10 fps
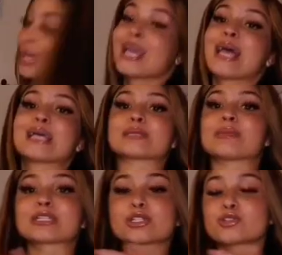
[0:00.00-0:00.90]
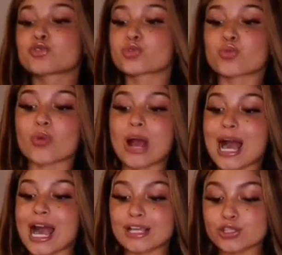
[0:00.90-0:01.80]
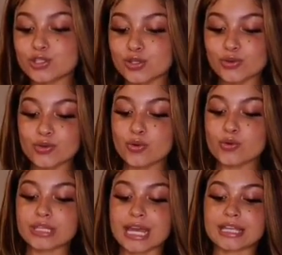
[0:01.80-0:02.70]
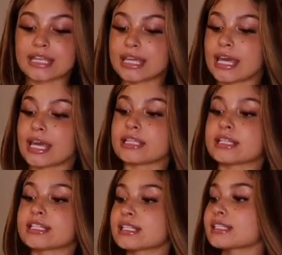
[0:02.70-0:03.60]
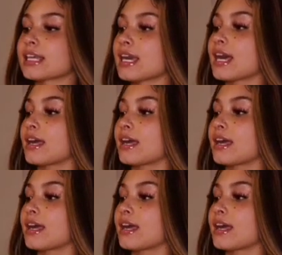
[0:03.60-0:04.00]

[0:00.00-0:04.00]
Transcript: As much as you try to, you can't. You just can't.